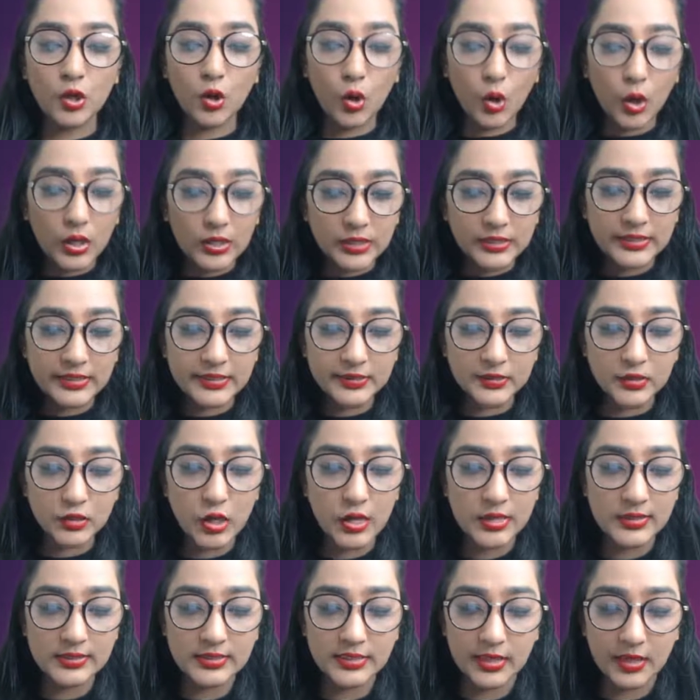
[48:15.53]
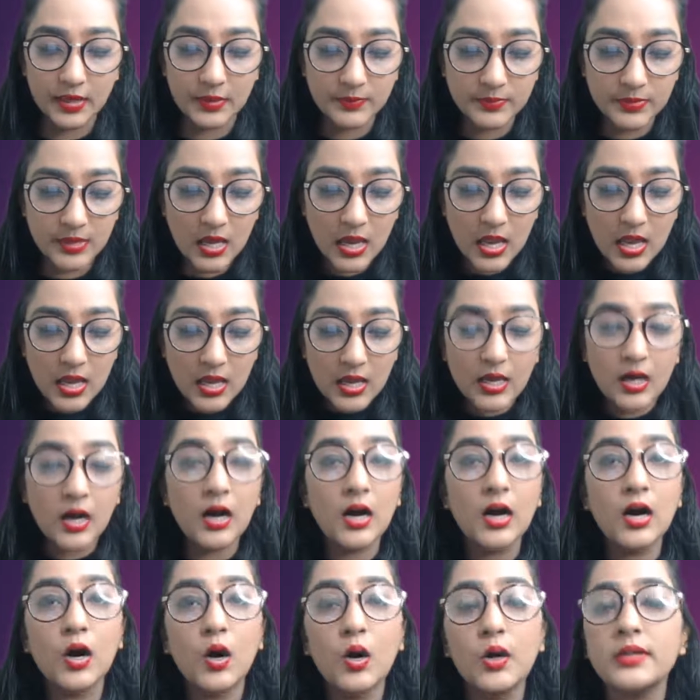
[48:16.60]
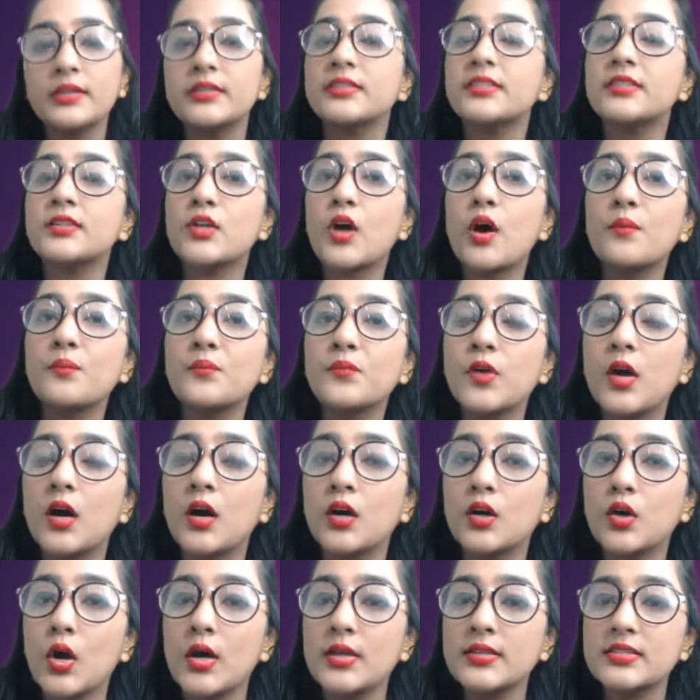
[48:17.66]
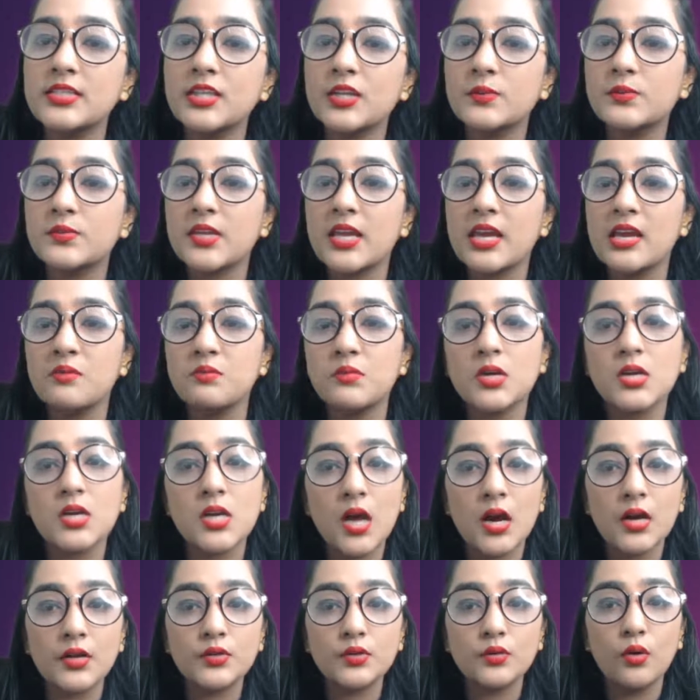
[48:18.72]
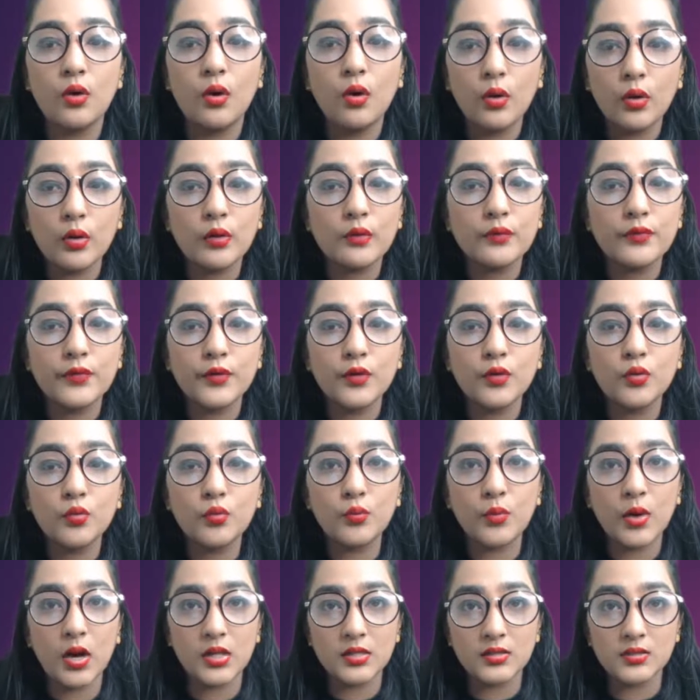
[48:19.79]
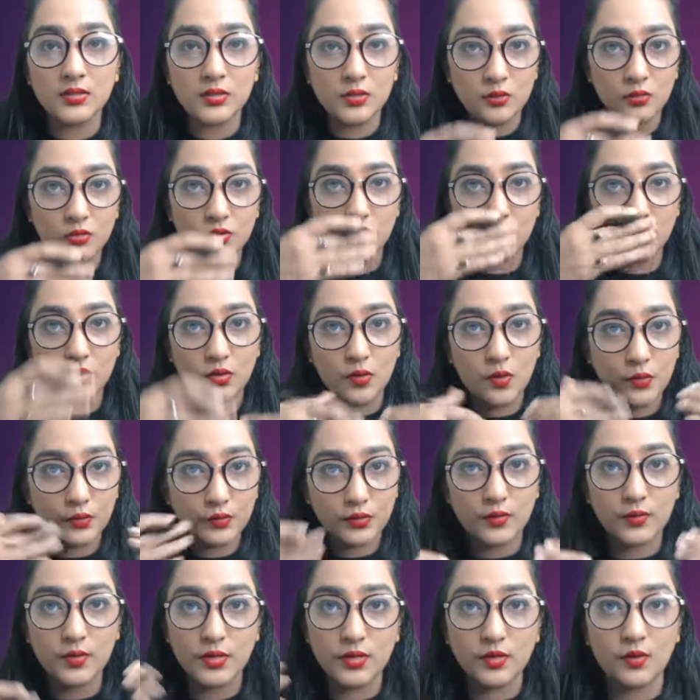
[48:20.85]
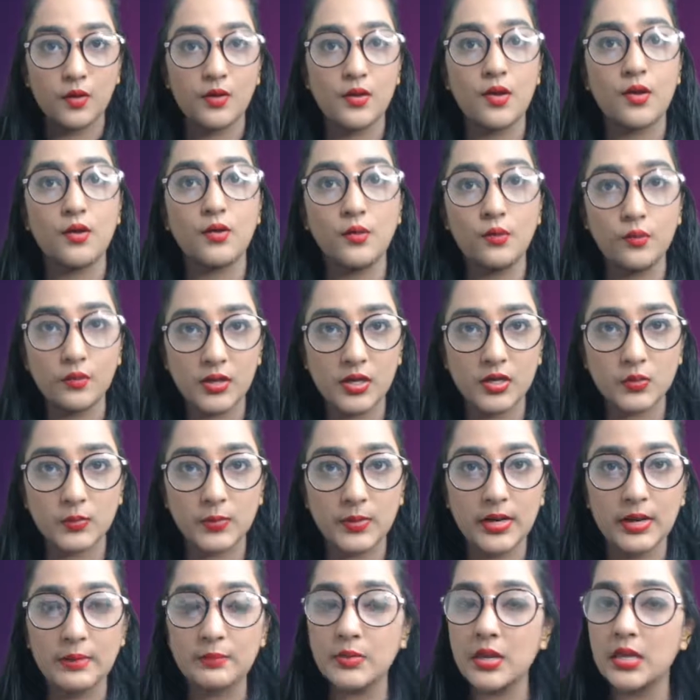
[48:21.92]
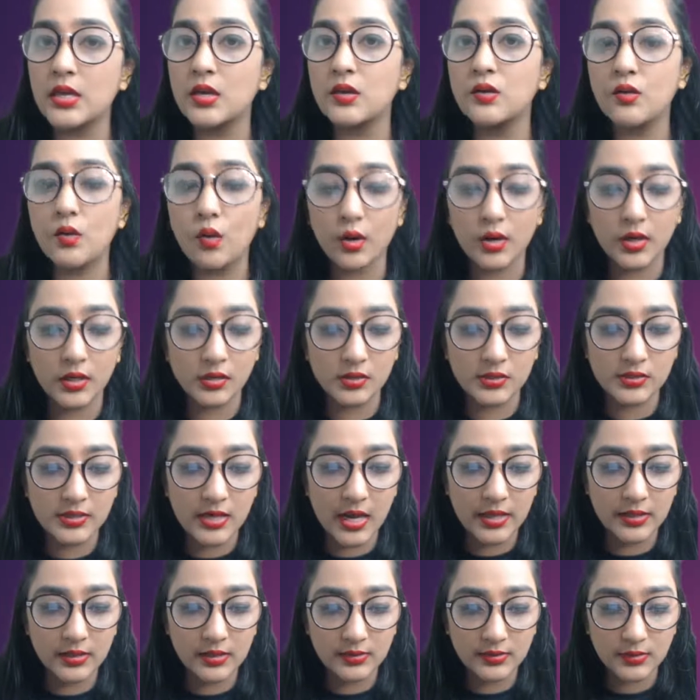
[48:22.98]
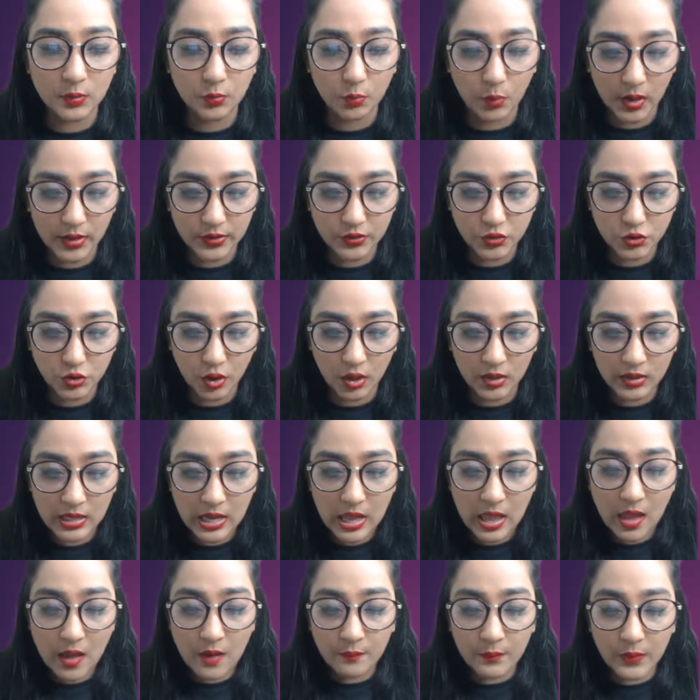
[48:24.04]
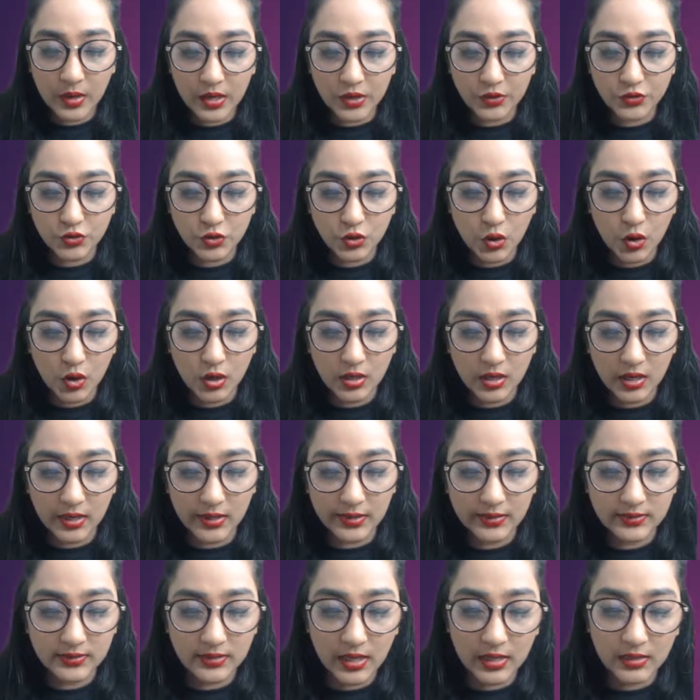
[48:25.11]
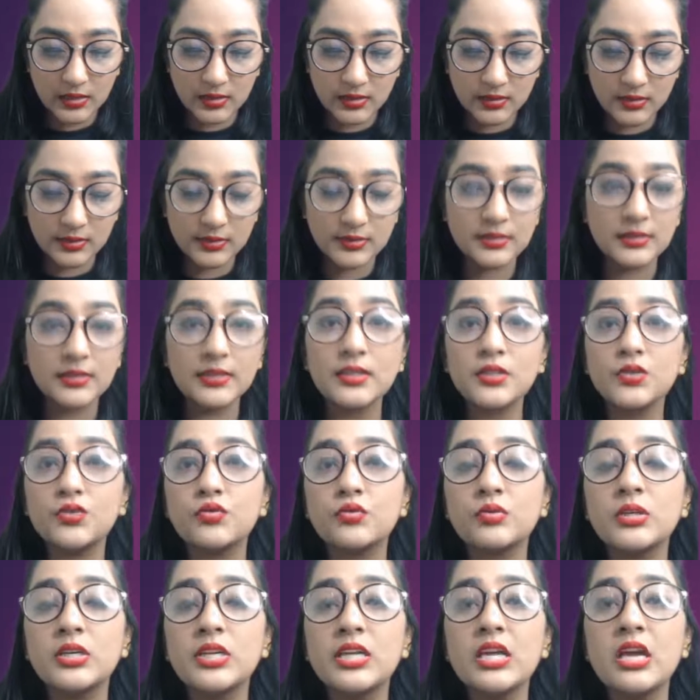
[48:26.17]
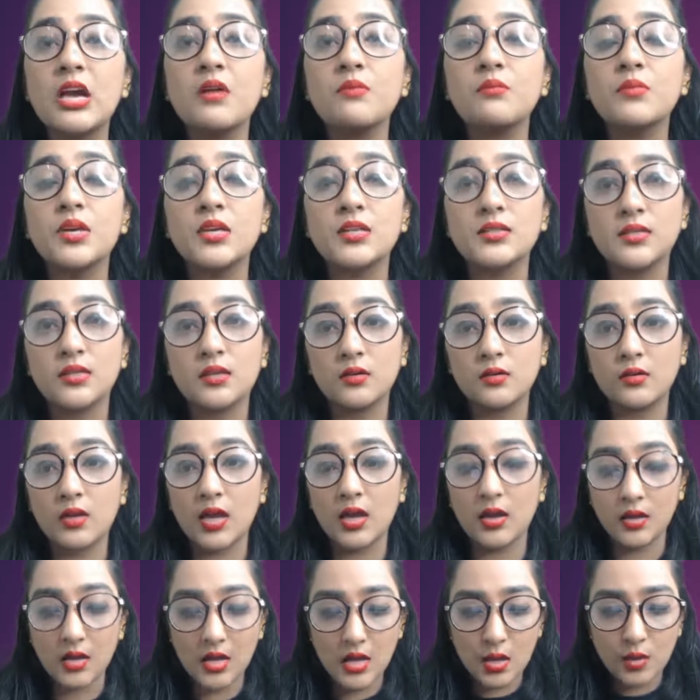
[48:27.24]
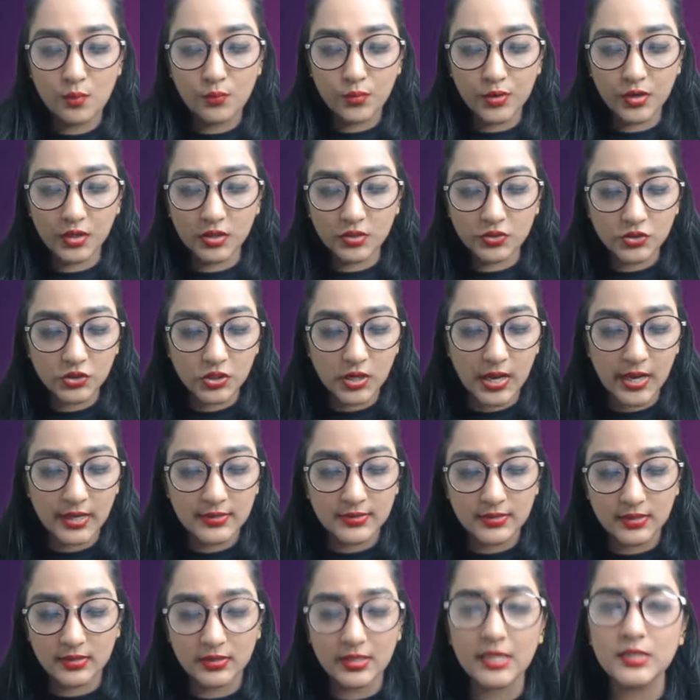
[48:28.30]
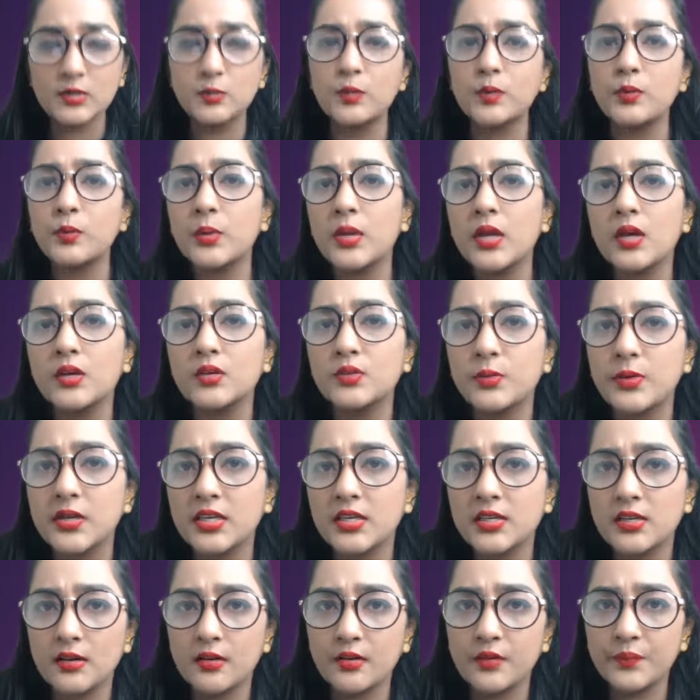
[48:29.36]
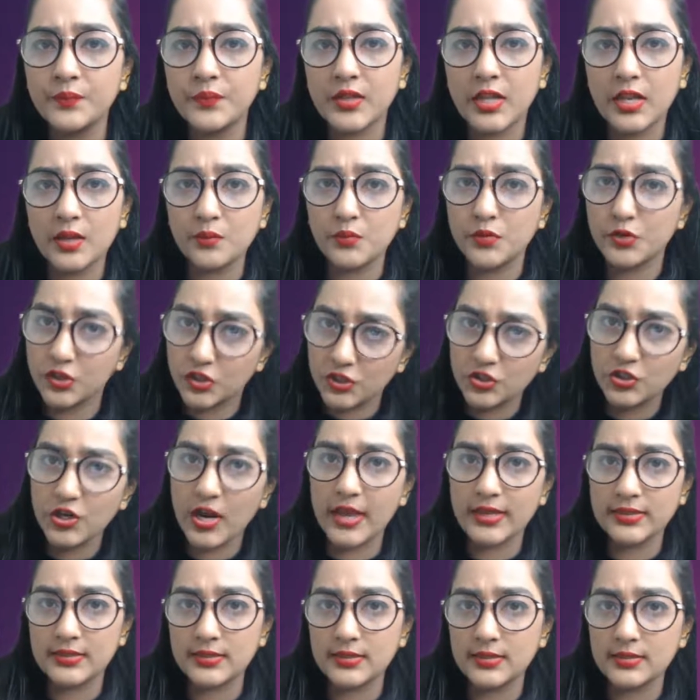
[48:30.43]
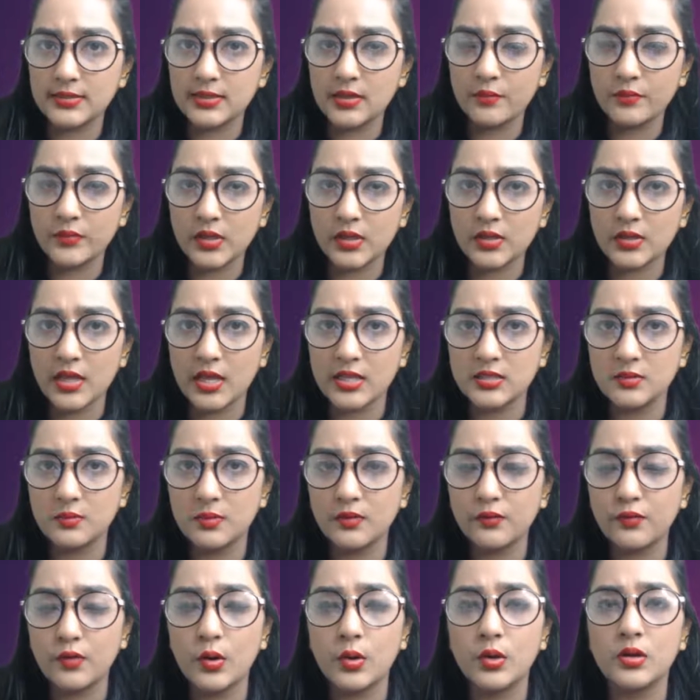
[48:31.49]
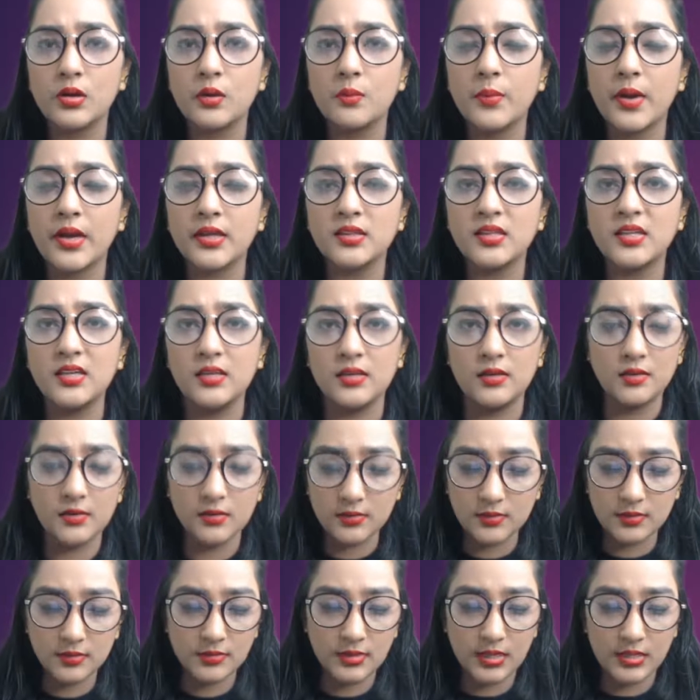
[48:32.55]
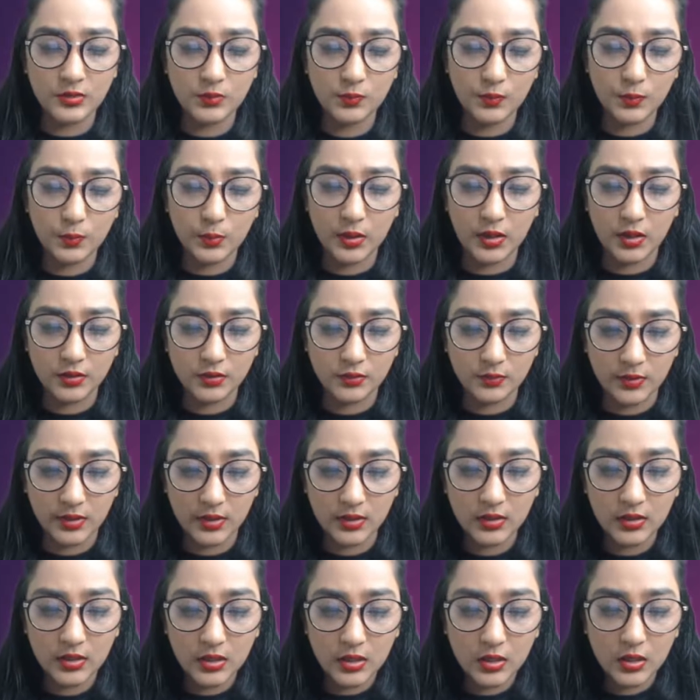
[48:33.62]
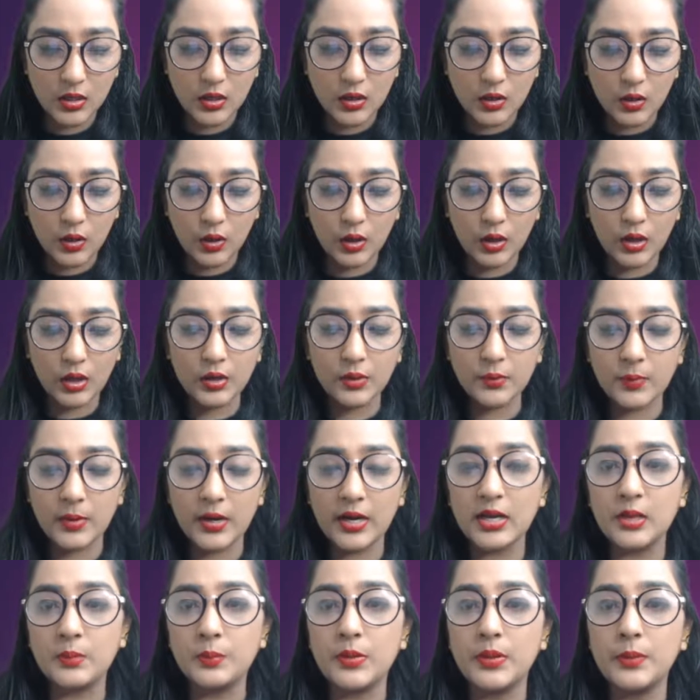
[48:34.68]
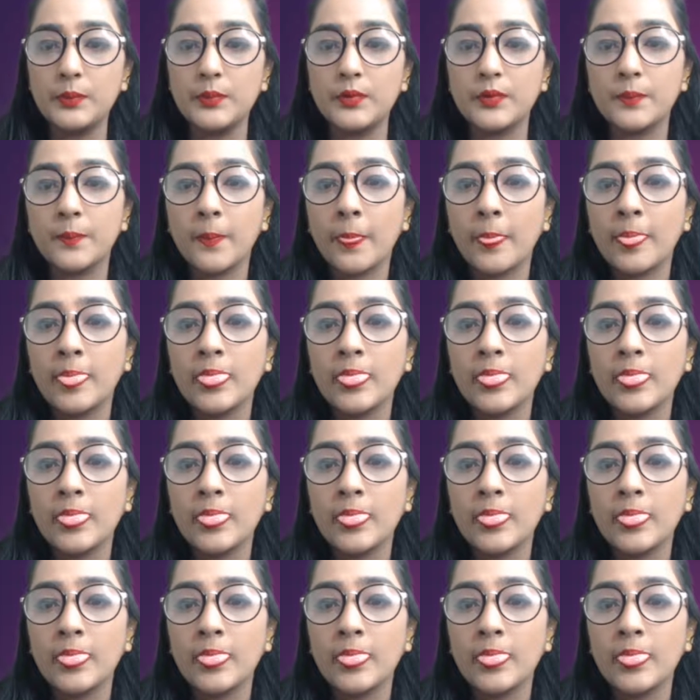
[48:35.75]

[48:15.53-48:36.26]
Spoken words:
all these concepts concepts can be clear to all of you once you just go through it on your own as well. I'm making you all understand this in one shot. Make sure, guys, that this is literally amazing. Okay, British accent, that's what we are doing there. Like British accent is something that's being followed up by the Indians. That's what we are doing. Alrighty, people.